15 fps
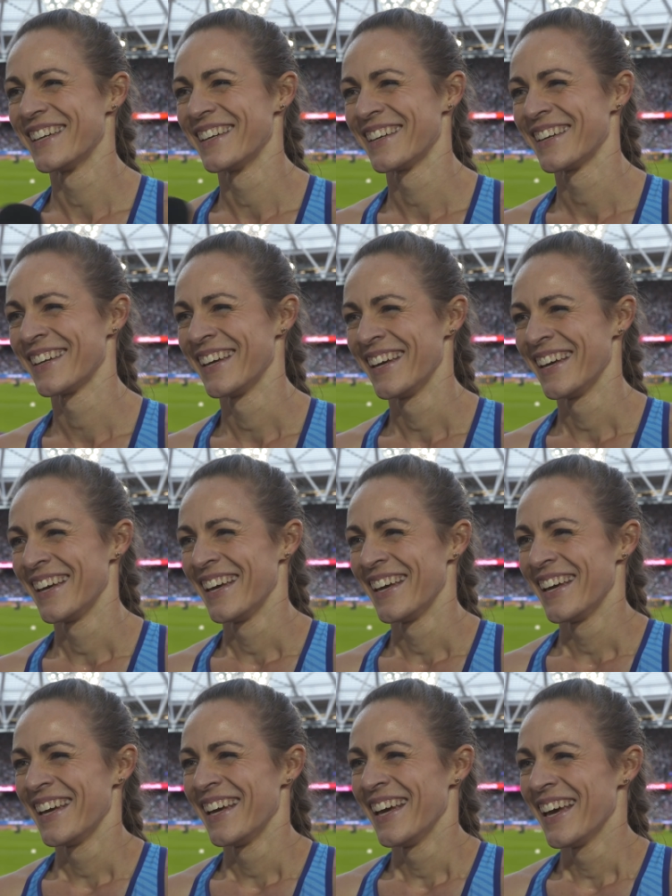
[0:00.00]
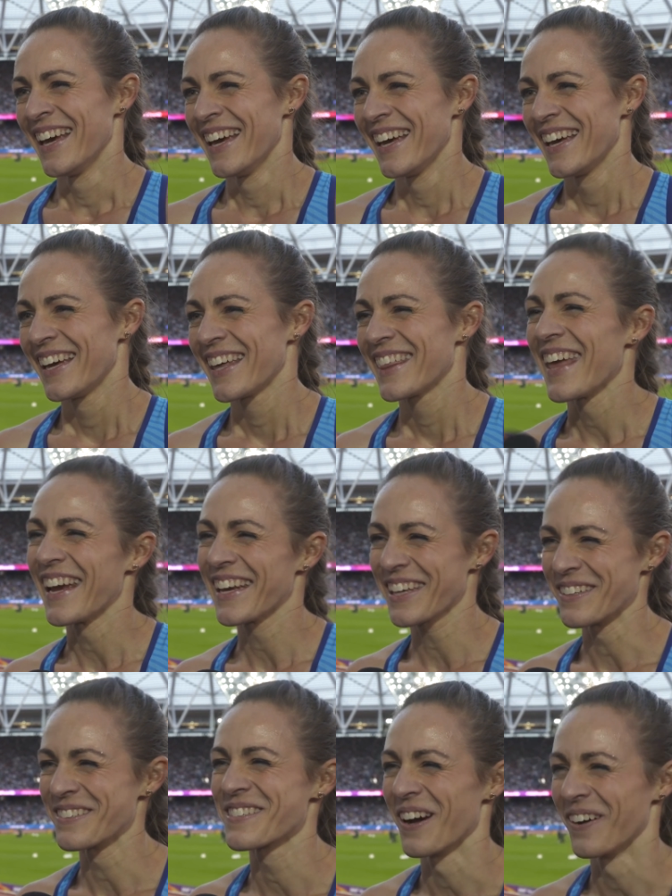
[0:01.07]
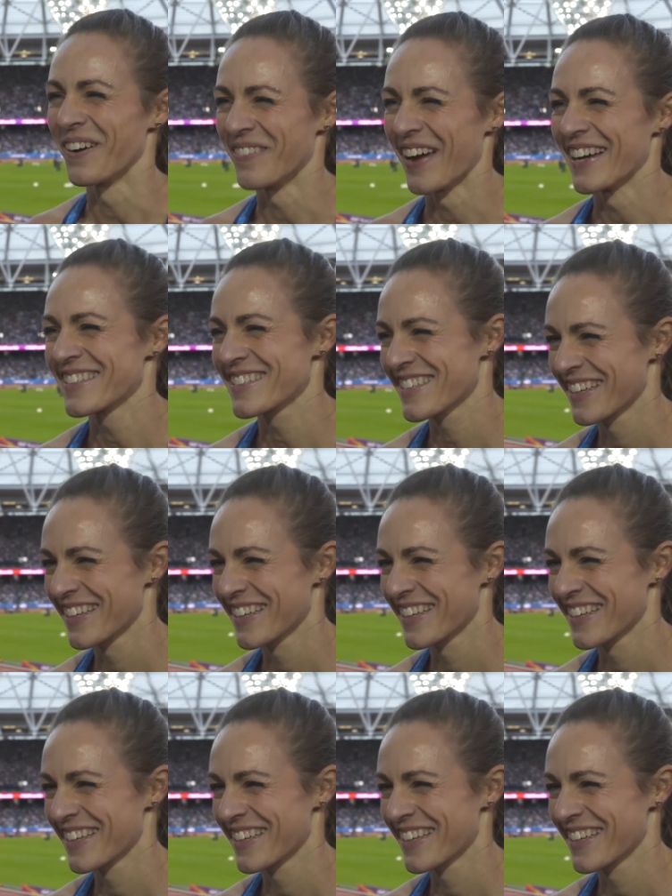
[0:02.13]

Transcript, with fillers: Congratulations, good luck in the final. Thank you so much.